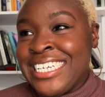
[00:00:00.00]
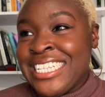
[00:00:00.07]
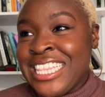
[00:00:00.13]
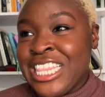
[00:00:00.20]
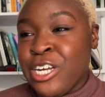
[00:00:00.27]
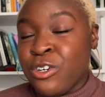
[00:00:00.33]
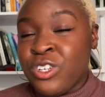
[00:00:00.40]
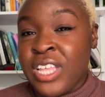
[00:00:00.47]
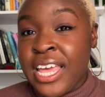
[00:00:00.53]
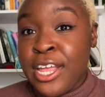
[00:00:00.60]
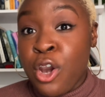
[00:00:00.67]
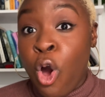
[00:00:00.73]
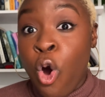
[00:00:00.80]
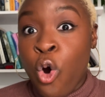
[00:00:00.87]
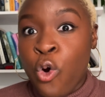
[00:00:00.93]
there's, like,
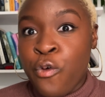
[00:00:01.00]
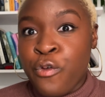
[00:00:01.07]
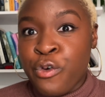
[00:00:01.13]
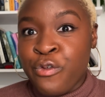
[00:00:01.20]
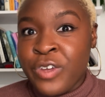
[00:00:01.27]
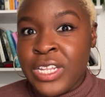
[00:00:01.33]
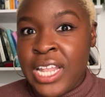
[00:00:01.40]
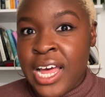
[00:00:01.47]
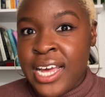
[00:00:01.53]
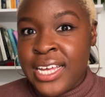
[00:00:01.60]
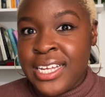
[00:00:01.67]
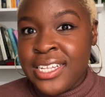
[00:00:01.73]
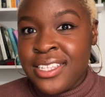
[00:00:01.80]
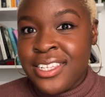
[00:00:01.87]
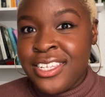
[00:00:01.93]
an
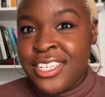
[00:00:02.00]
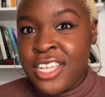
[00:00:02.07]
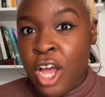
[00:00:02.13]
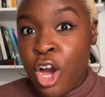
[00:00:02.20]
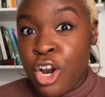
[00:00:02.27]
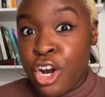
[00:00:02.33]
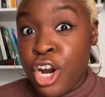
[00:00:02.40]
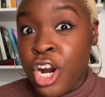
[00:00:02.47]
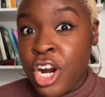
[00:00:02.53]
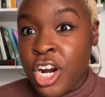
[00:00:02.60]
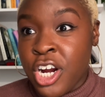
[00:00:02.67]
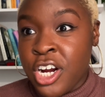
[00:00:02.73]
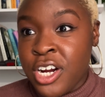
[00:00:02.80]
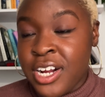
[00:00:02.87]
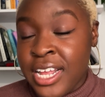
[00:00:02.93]
over-reliance on
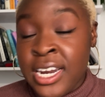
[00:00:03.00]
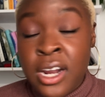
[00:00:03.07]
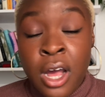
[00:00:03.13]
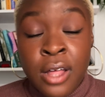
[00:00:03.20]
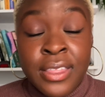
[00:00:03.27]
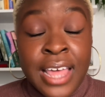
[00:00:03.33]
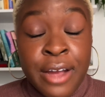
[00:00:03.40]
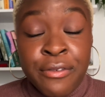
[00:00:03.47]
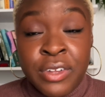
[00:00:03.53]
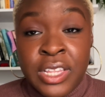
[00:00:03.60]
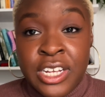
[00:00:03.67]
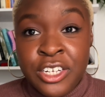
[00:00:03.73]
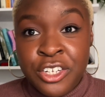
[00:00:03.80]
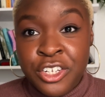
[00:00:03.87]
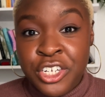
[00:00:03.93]
her and on that
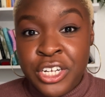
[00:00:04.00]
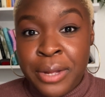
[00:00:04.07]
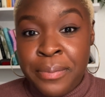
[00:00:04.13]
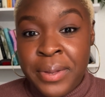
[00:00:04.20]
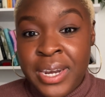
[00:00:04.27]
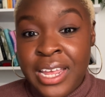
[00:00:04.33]
relationship. And